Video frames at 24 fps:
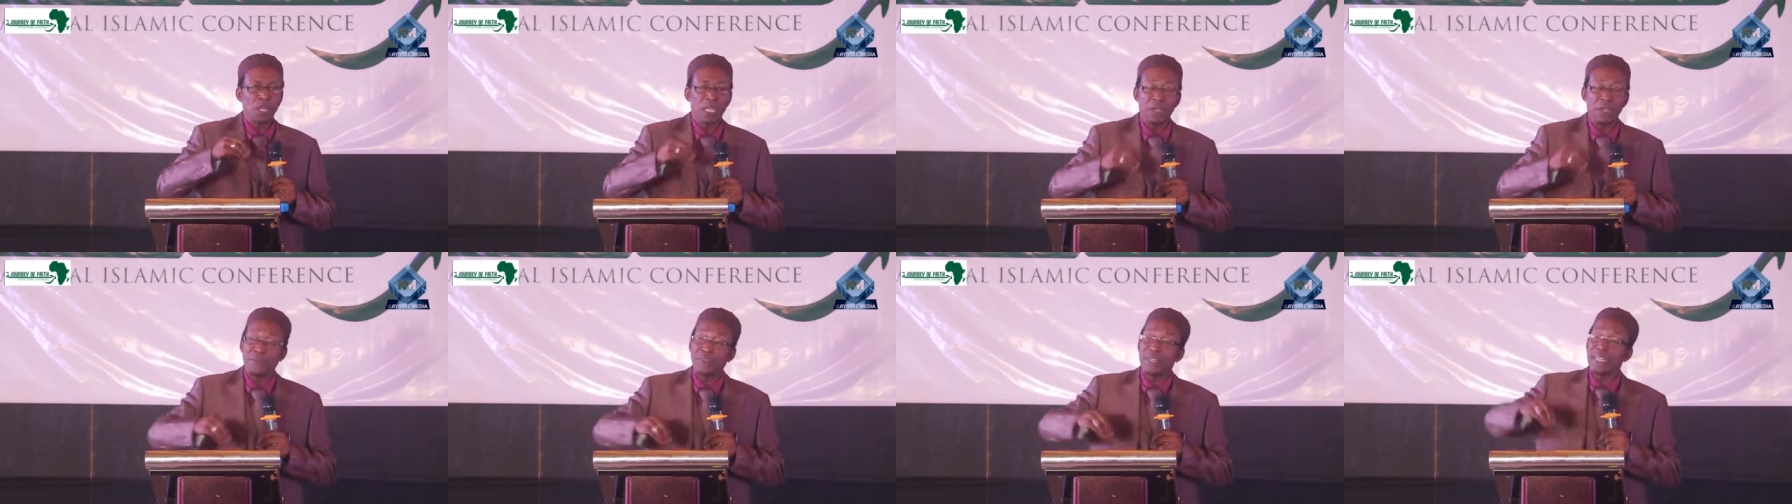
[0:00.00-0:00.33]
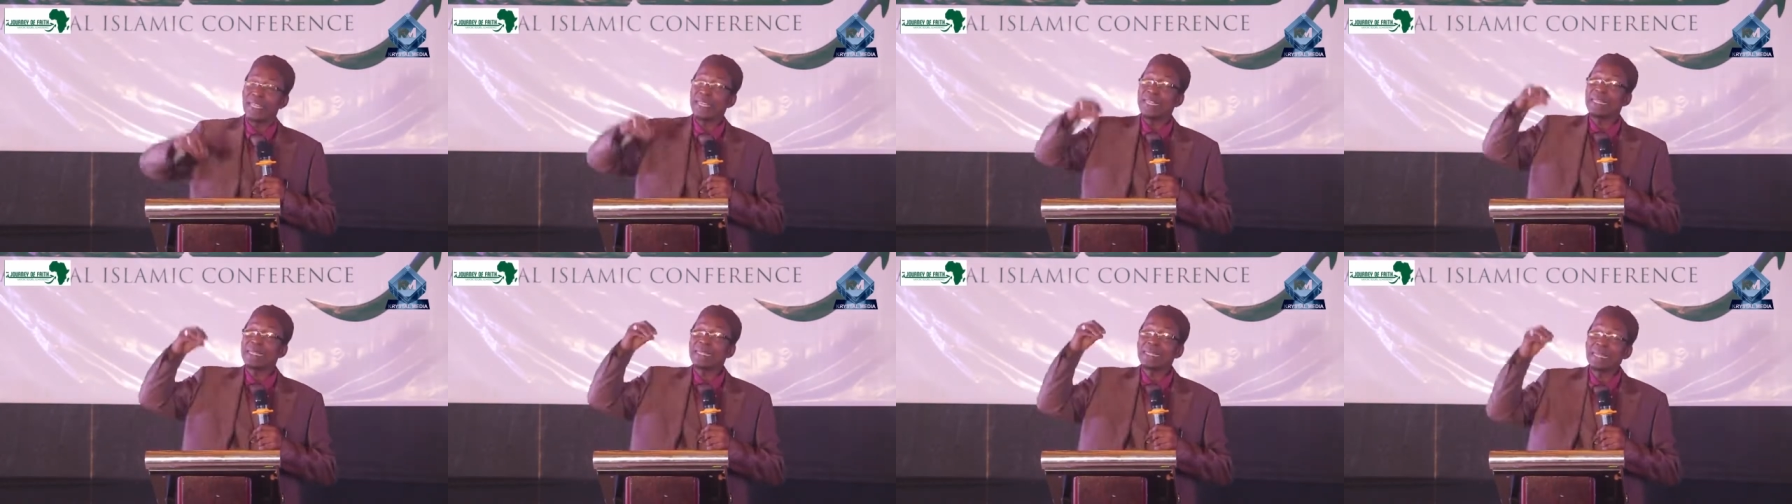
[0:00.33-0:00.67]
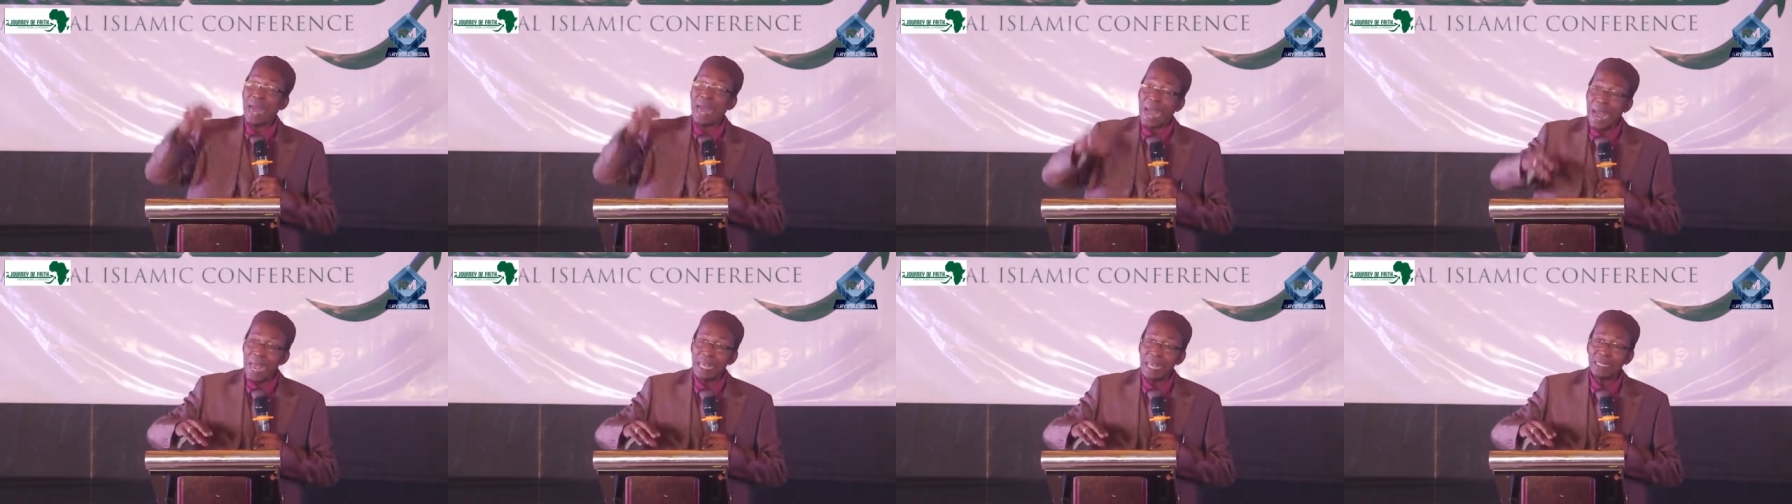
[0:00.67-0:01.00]
if he
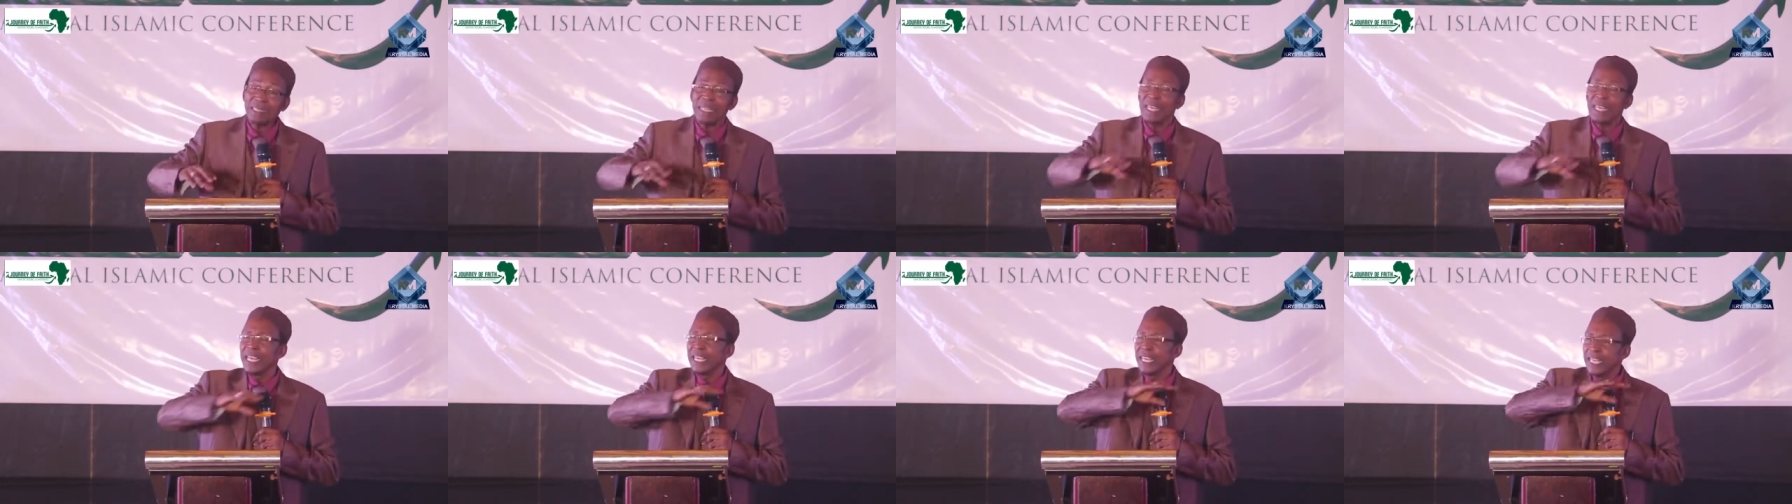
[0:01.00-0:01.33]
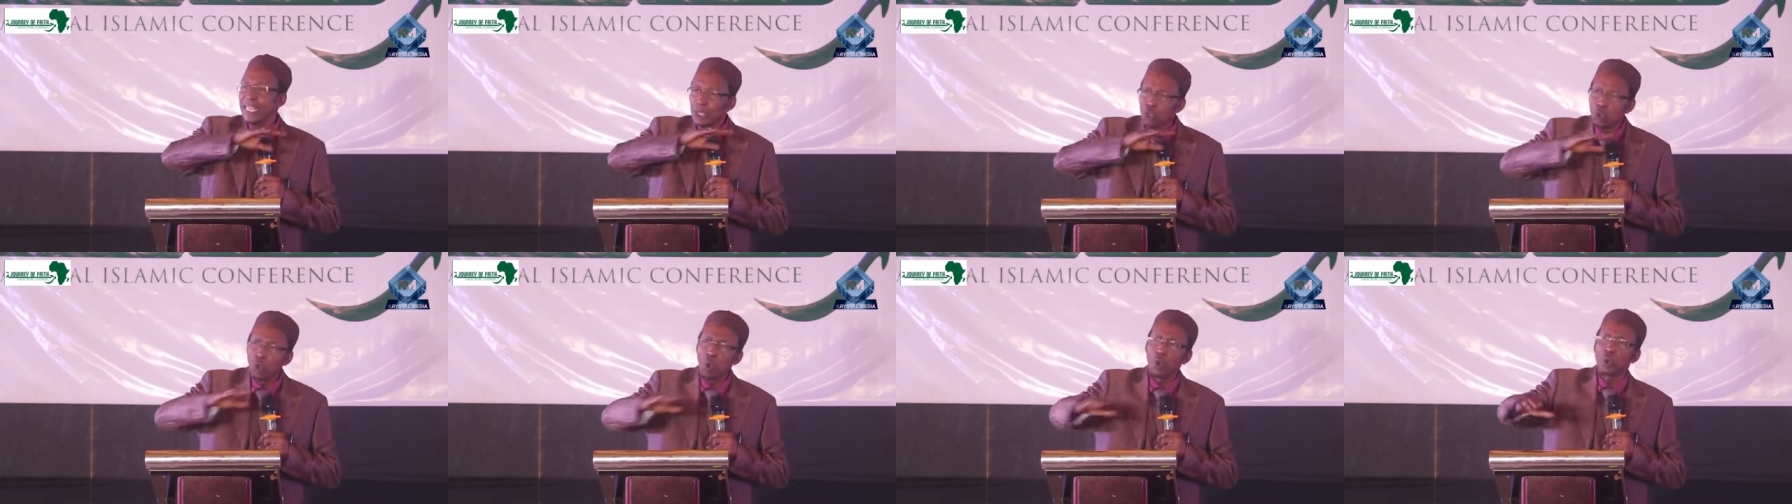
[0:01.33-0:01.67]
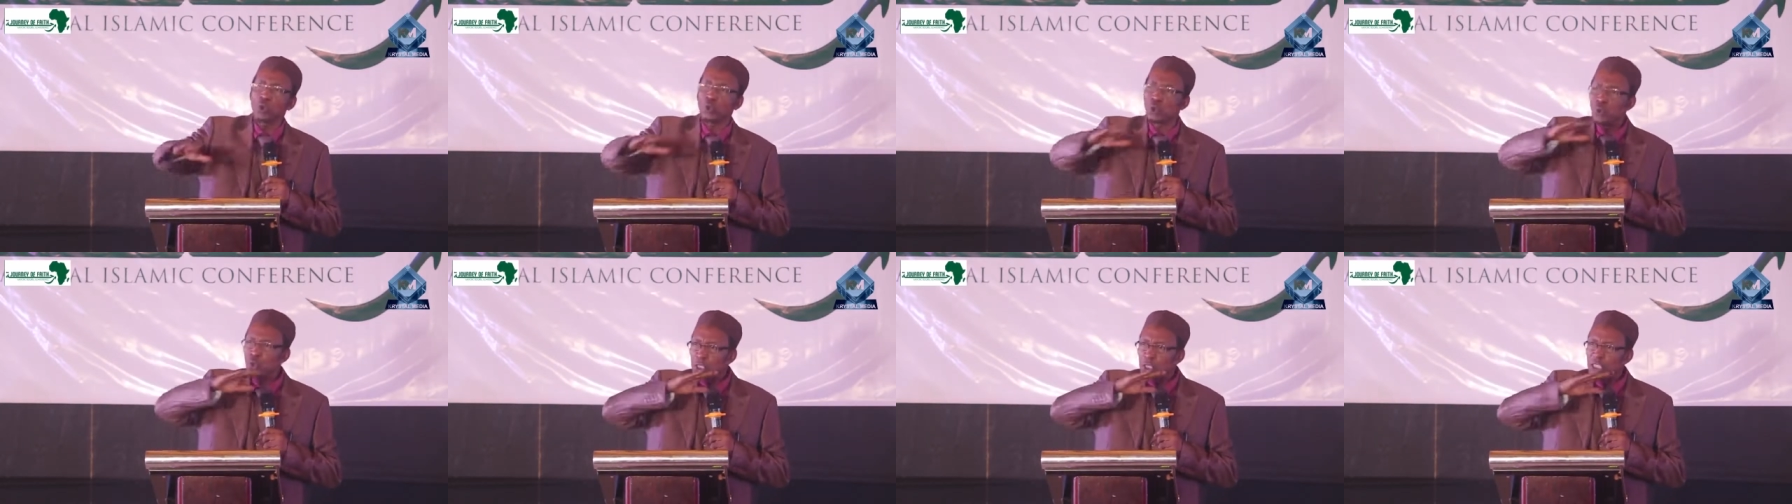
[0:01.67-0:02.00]
dies, he
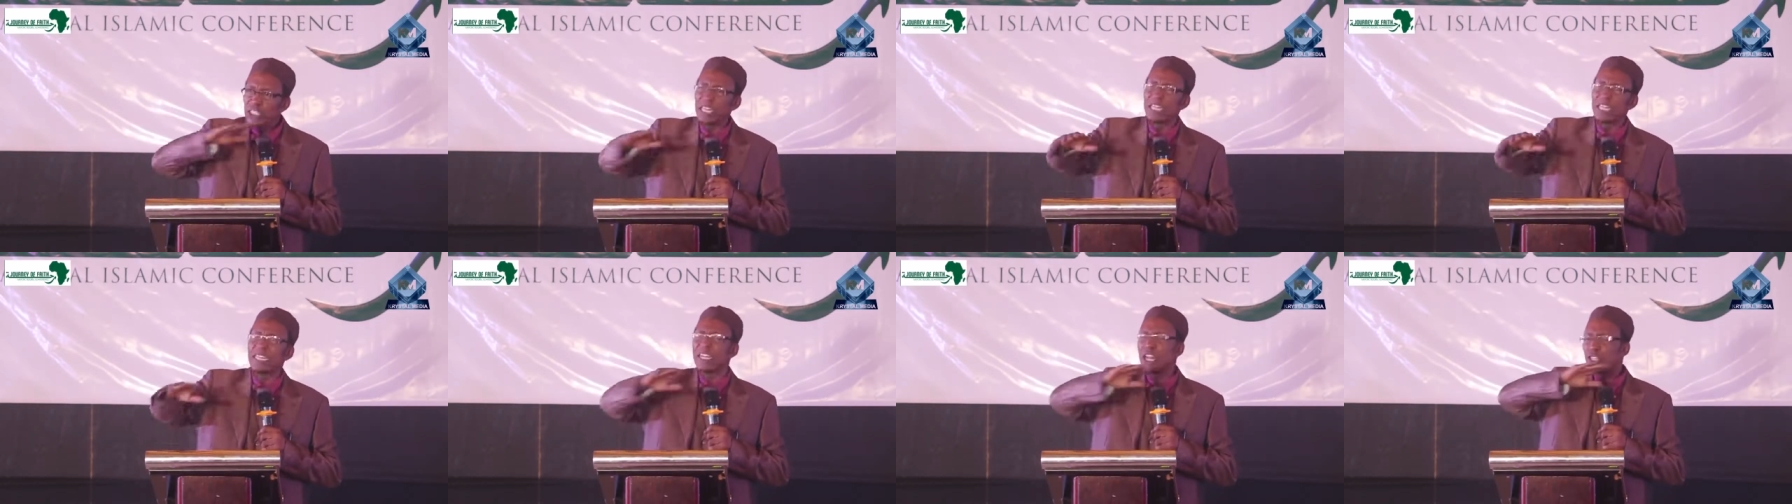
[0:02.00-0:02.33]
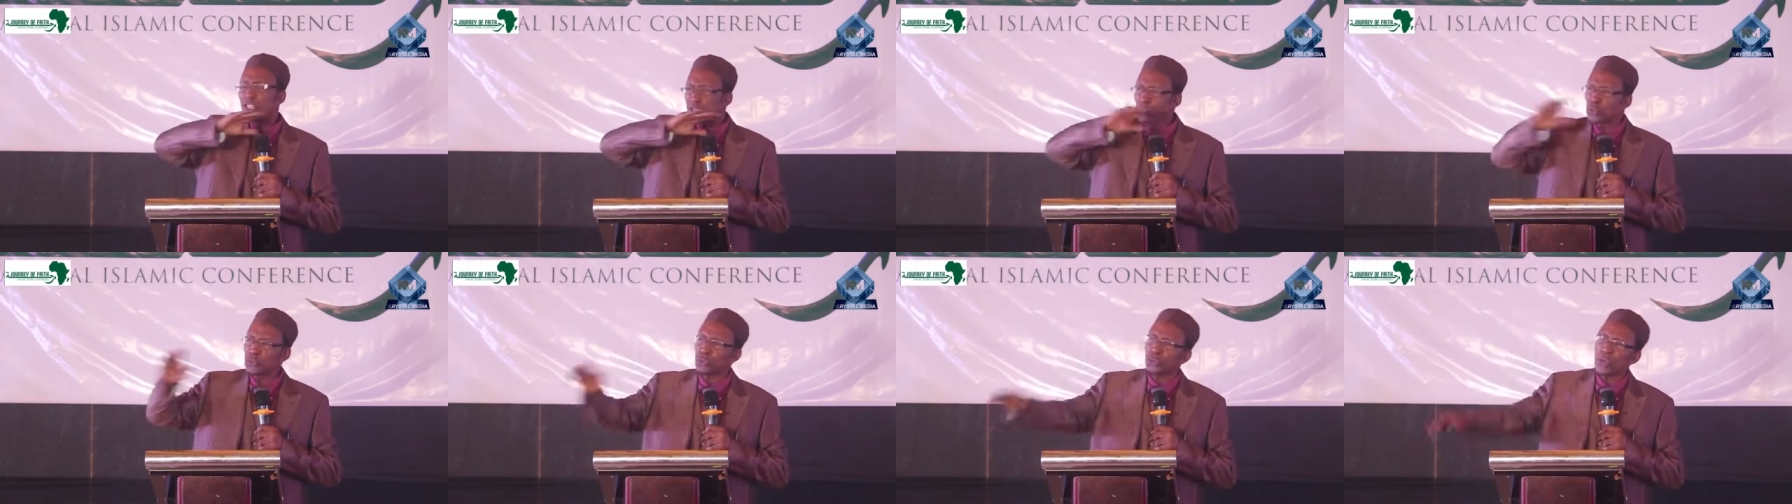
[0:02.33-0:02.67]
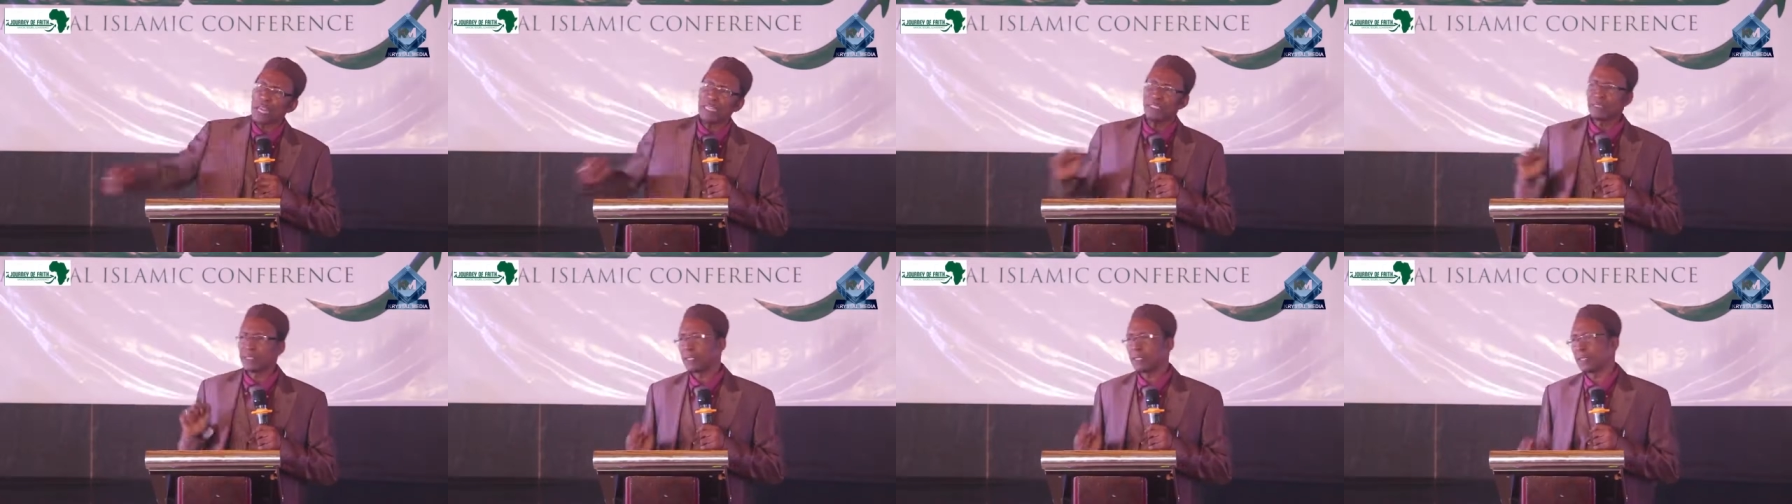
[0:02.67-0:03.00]
goes to Jannah
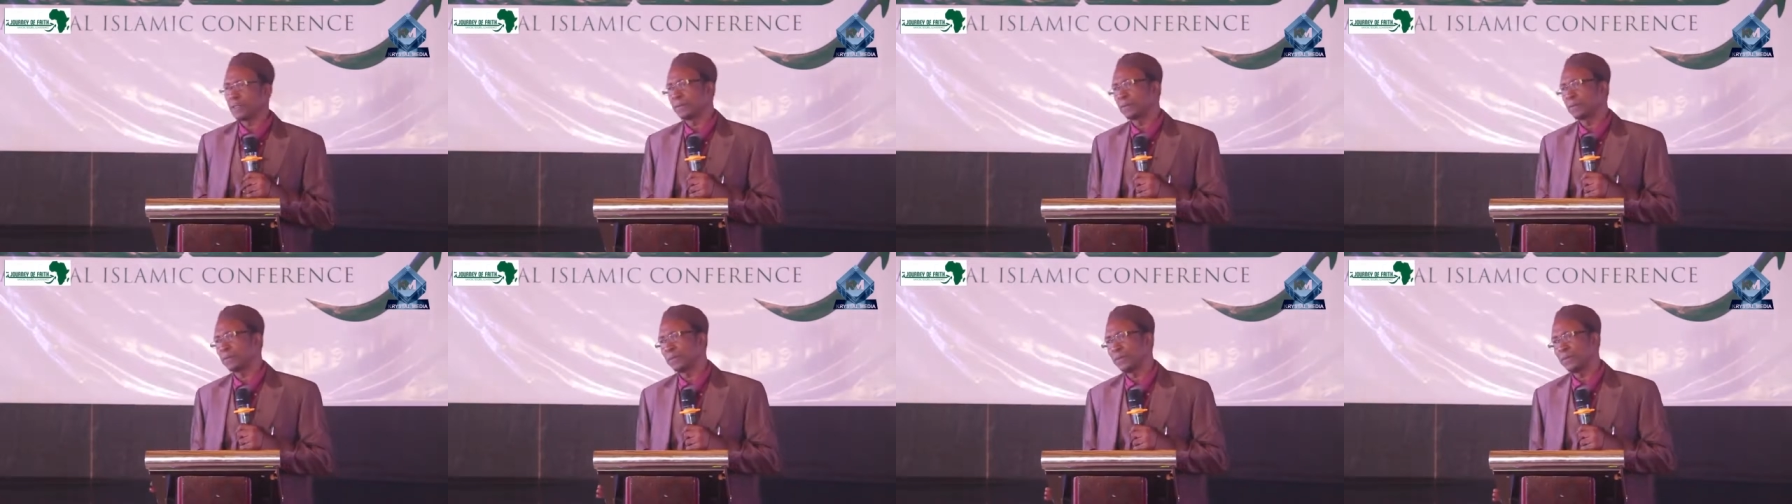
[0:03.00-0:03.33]
straight.